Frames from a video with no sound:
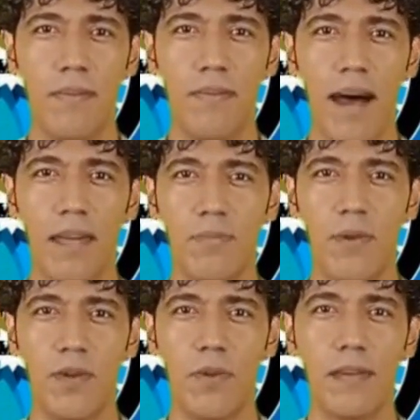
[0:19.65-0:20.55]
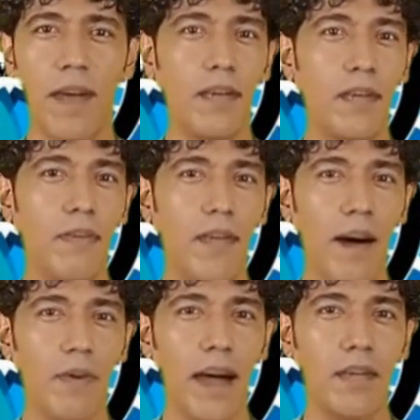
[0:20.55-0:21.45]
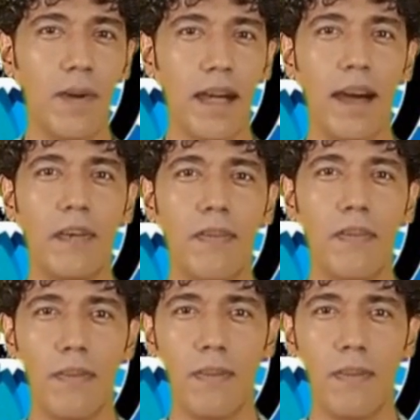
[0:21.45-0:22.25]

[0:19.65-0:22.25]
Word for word: Thanks for doing that, now let's begin.